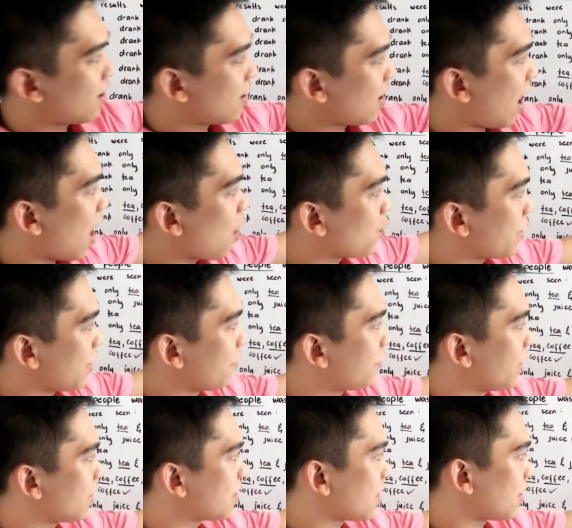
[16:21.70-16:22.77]
our
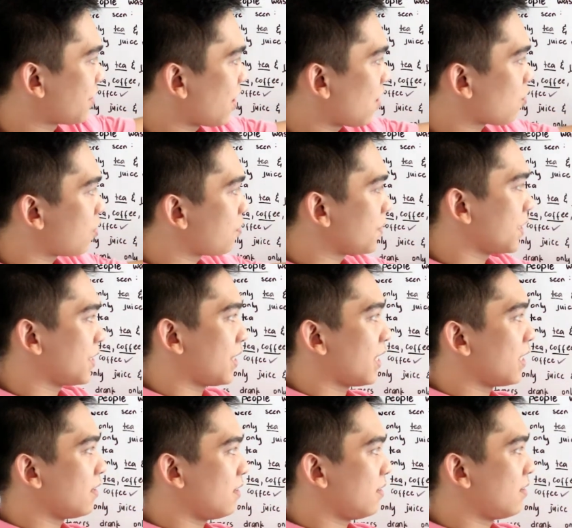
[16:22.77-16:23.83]
events are now completed,